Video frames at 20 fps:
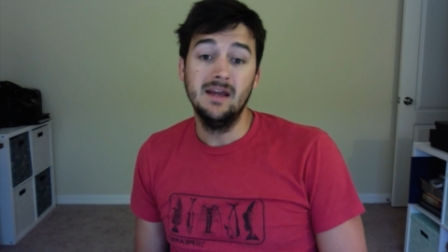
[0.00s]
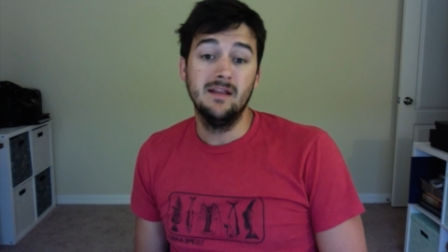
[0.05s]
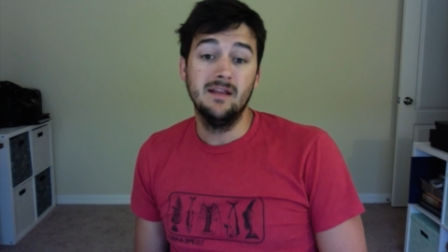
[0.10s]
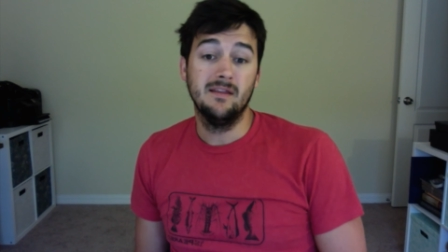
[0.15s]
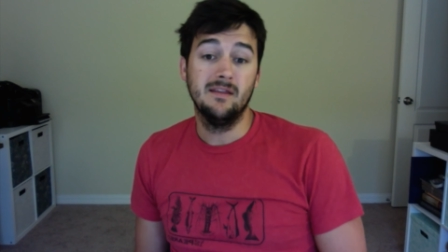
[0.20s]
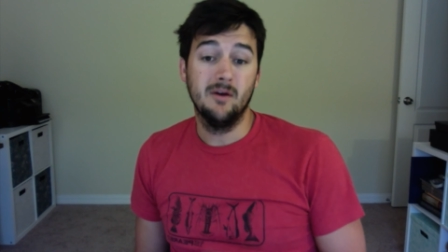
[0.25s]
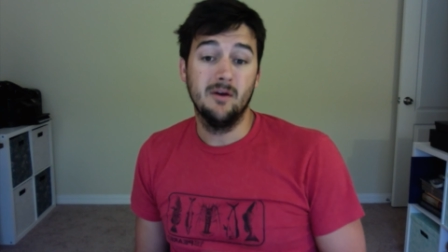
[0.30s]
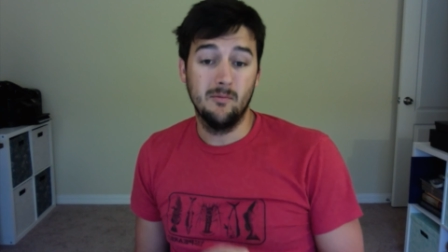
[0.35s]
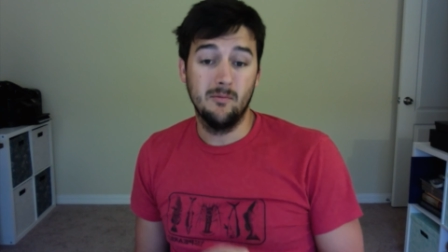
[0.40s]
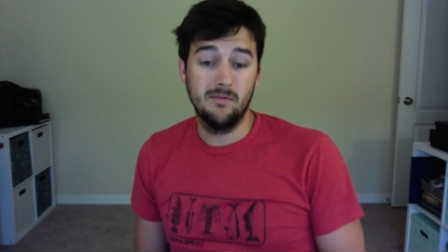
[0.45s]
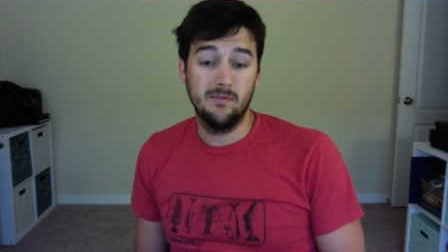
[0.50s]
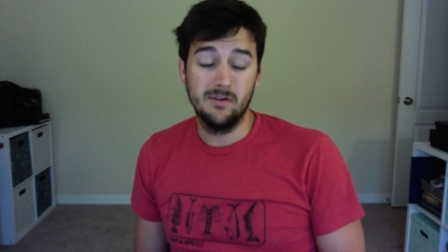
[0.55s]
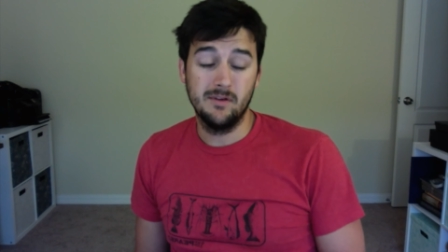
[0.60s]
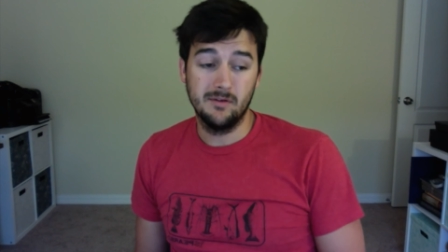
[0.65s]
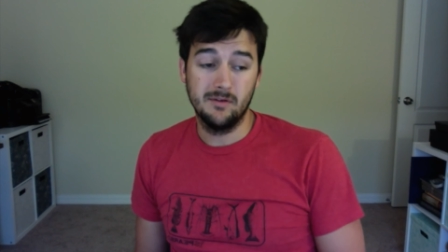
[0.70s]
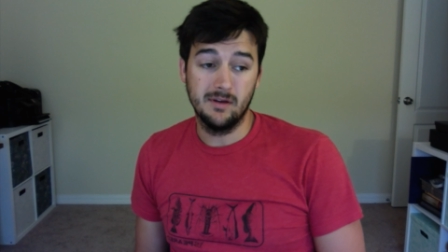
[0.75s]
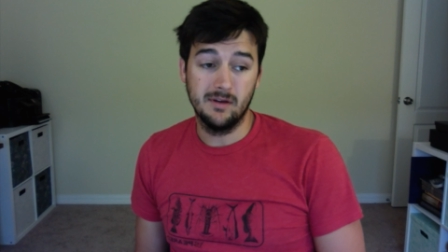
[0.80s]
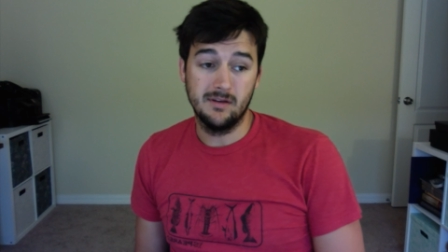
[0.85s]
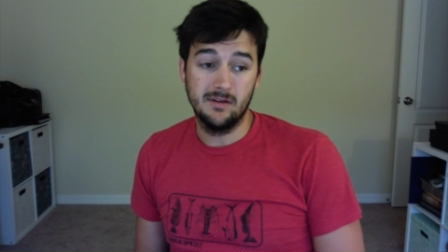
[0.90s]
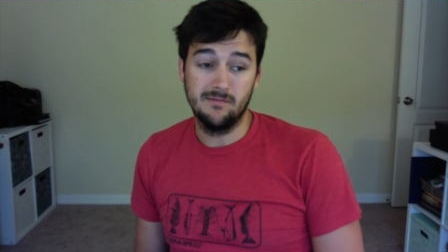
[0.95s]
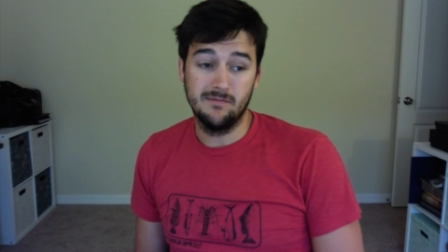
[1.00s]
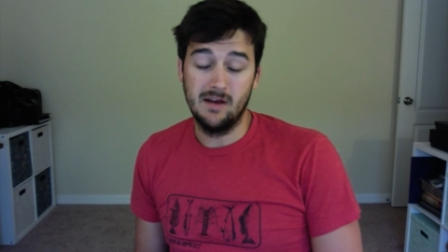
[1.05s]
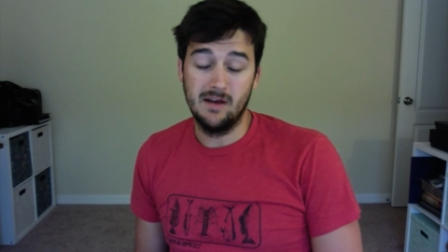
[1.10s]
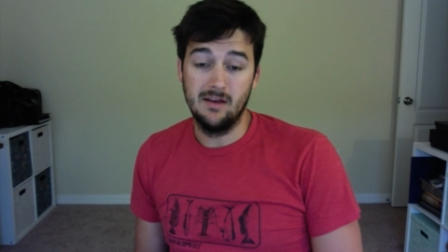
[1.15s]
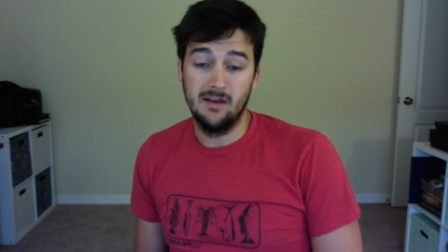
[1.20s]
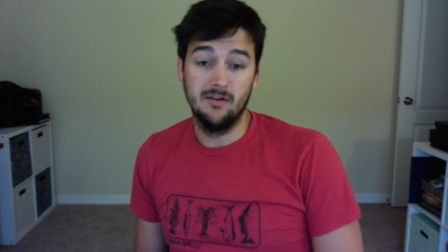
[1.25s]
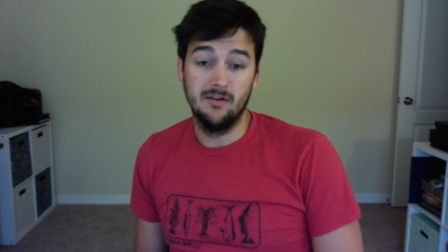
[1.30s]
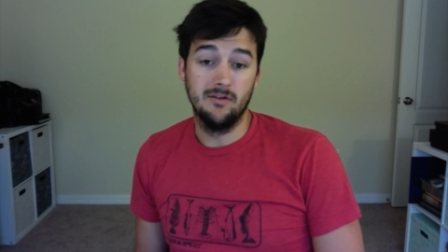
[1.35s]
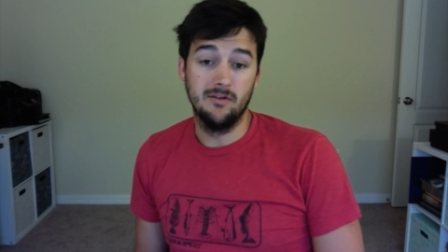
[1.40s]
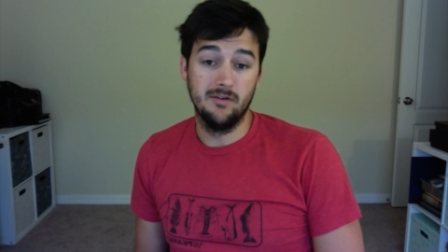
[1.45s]
then hopefully you'll get to find
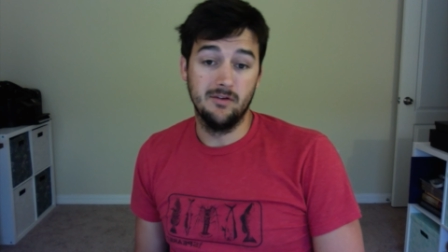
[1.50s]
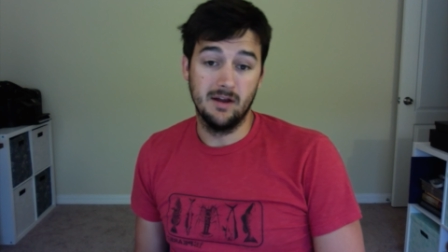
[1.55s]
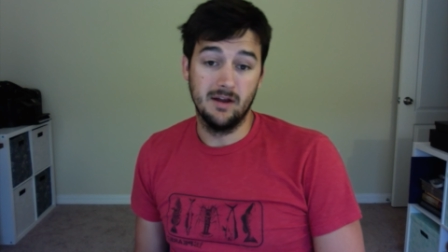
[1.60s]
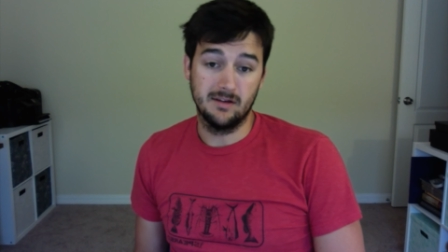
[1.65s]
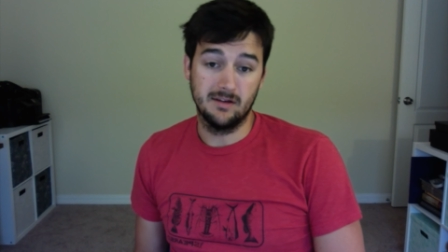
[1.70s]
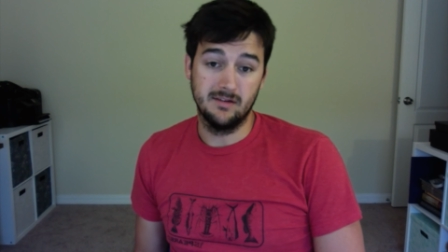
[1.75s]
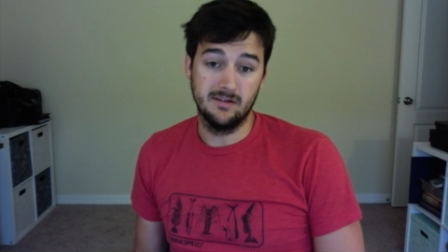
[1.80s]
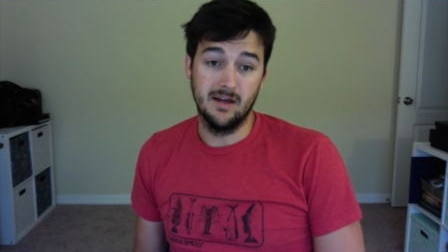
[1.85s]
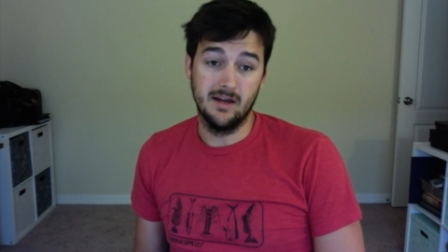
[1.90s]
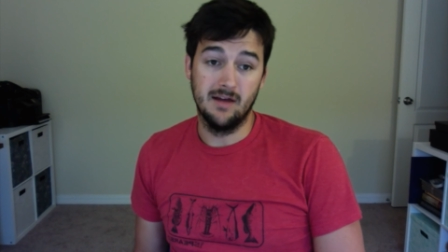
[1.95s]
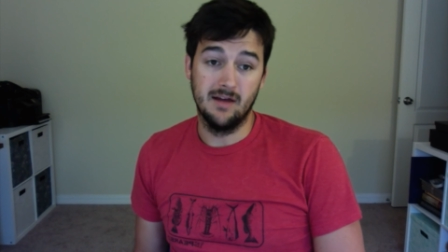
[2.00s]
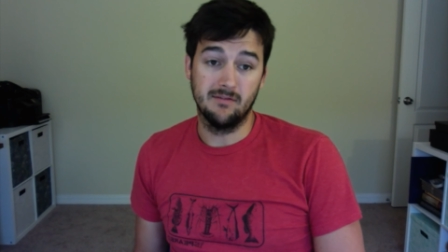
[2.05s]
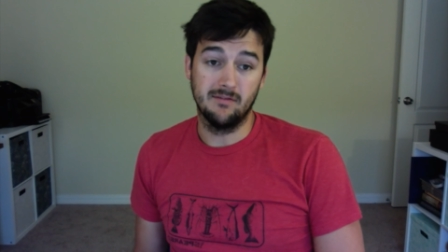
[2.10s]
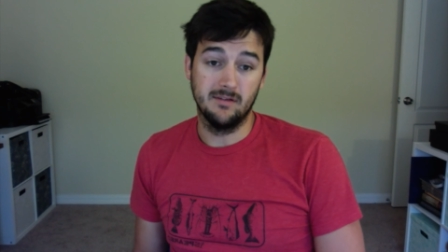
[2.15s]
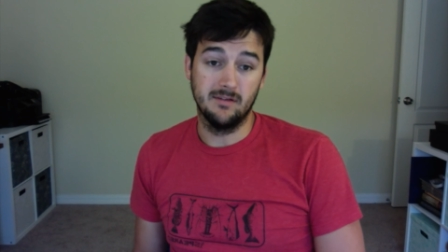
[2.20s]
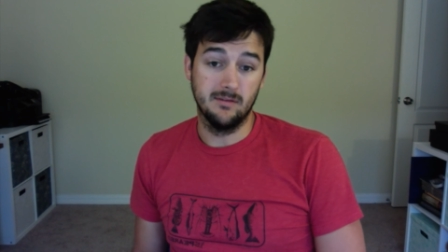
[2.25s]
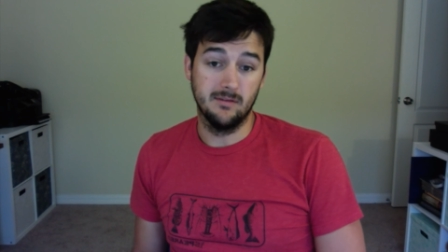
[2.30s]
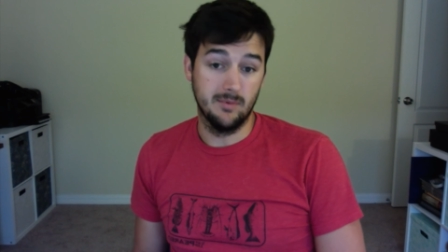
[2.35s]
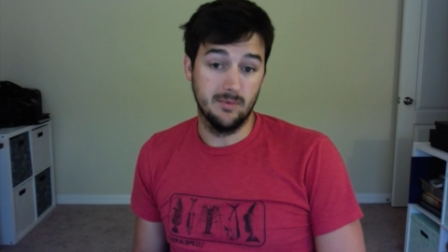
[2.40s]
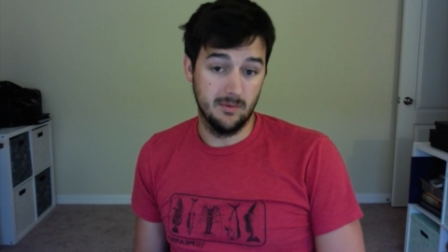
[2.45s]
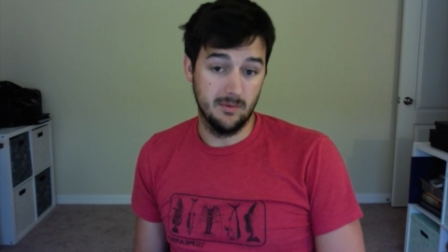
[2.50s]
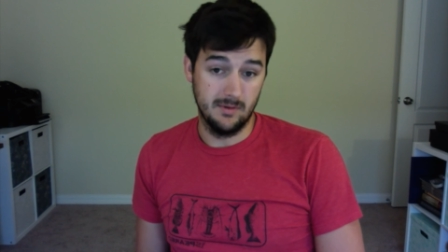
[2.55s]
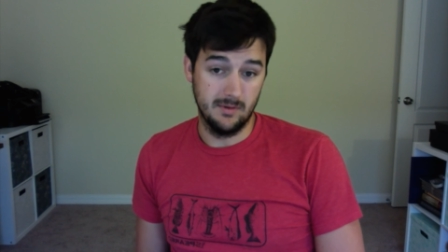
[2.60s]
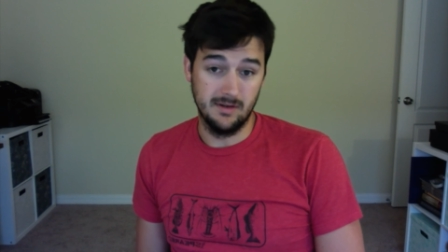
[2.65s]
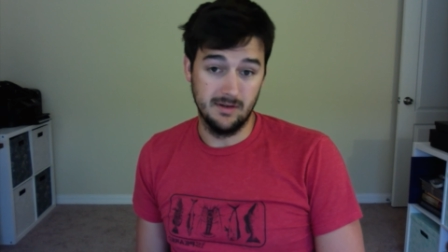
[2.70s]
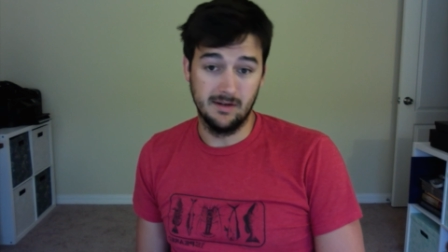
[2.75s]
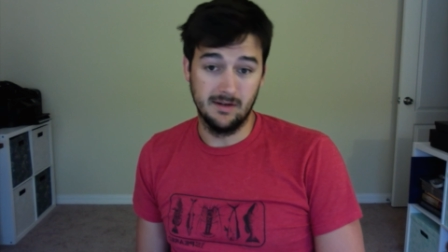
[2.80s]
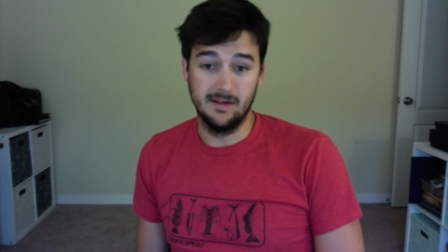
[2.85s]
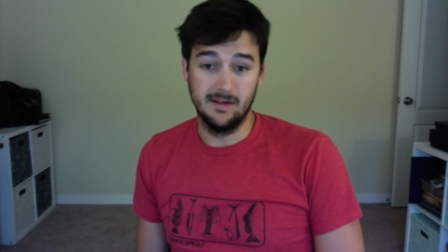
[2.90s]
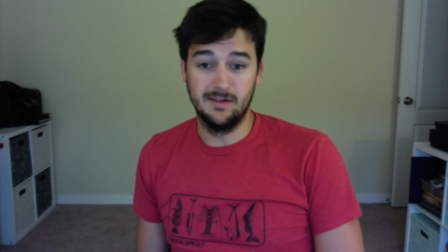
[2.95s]
it on your next dive because the boat
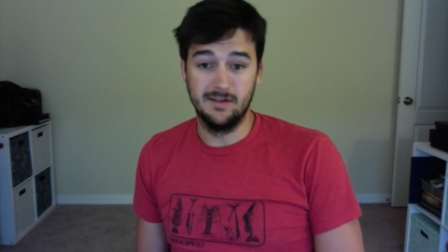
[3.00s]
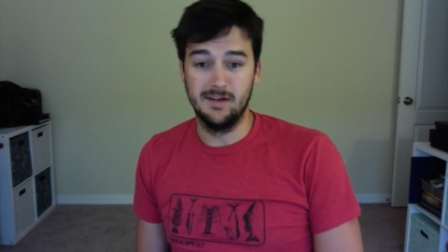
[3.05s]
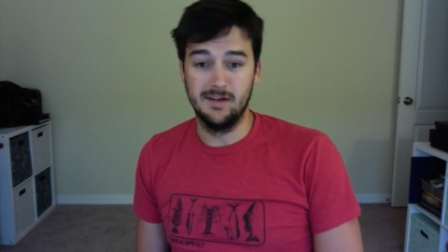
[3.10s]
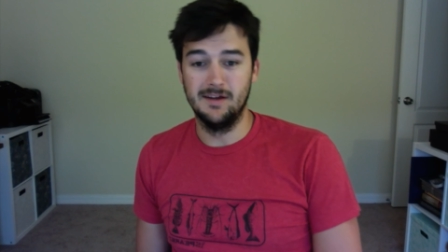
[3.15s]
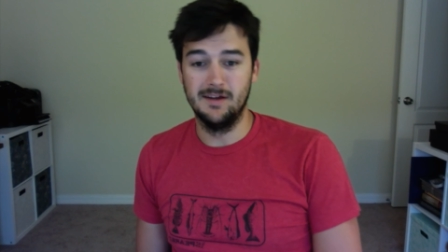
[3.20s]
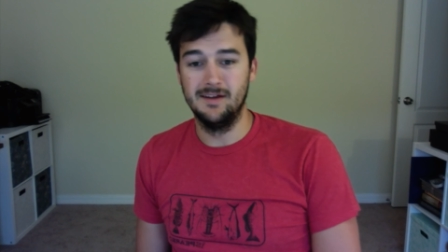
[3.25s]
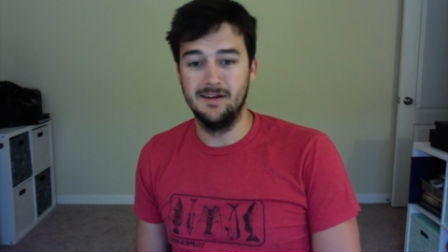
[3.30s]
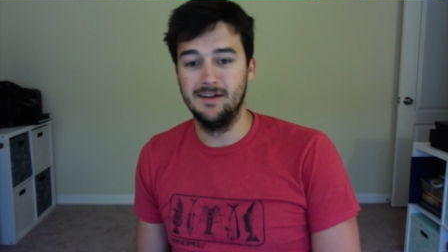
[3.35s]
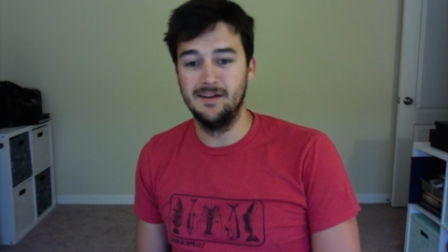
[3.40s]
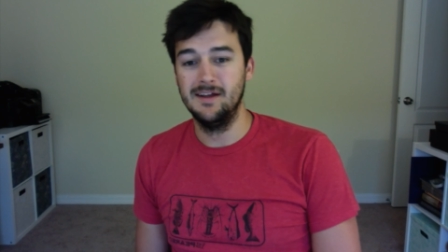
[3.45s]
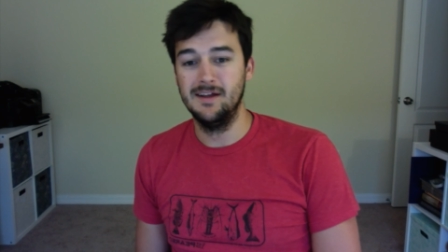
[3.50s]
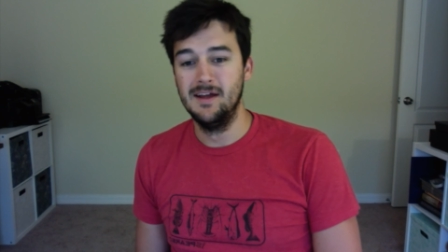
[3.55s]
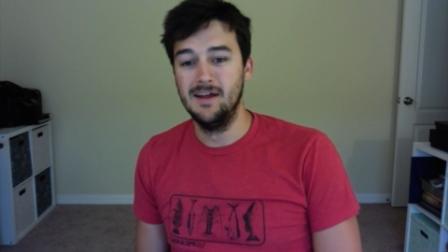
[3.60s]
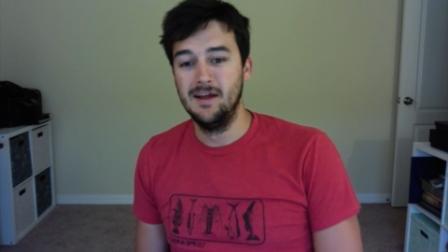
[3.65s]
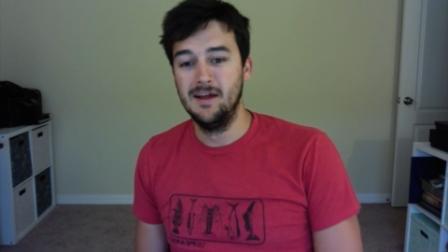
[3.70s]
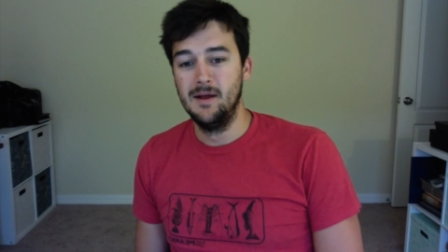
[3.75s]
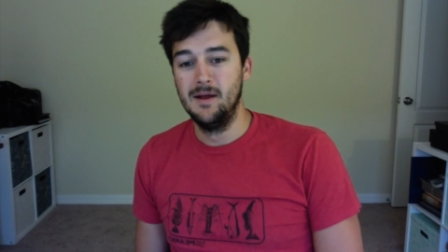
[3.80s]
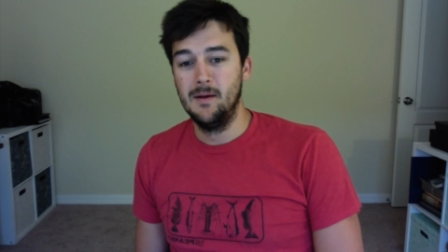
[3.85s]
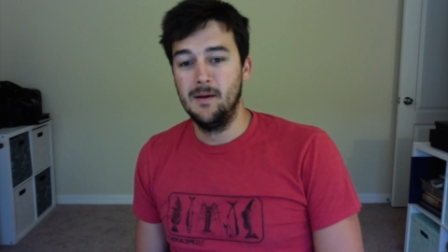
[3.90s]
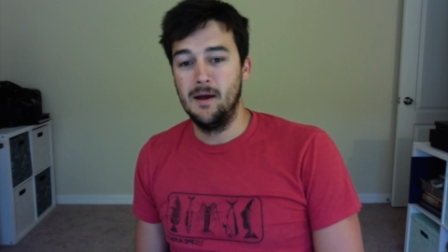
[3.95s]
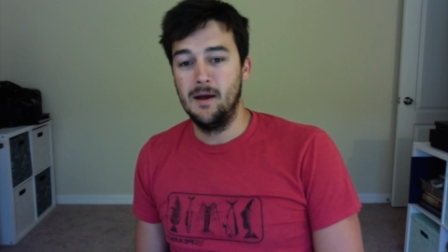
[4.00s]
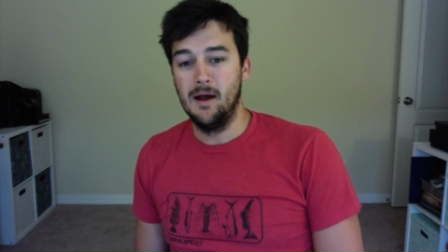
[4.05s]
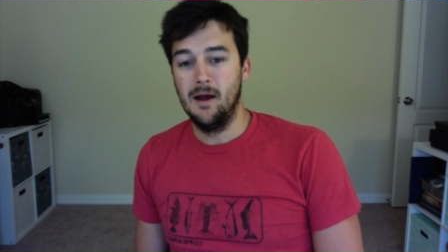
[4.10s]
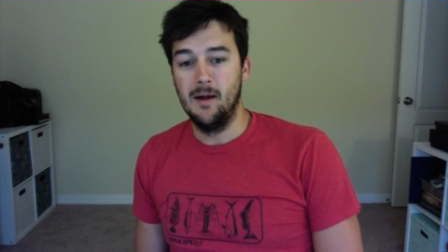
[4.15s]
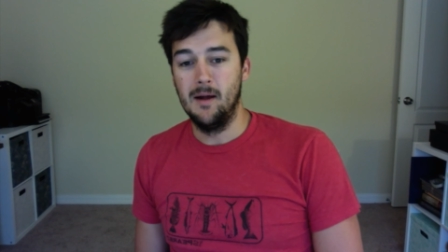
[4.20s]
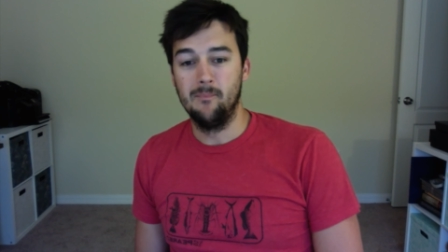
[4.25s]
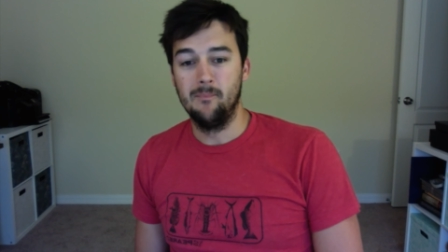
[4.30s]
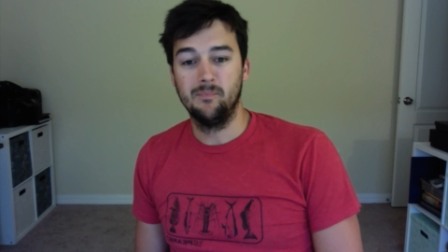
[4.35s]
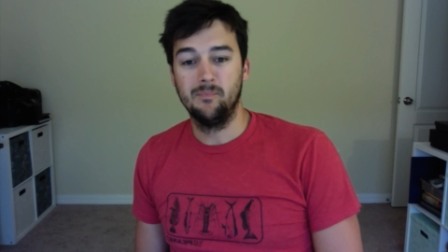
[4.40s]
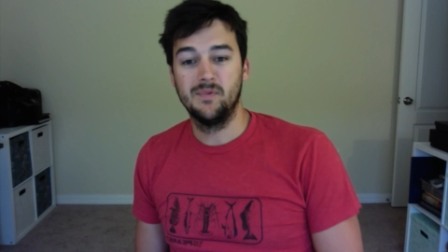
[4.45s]
didn't get you.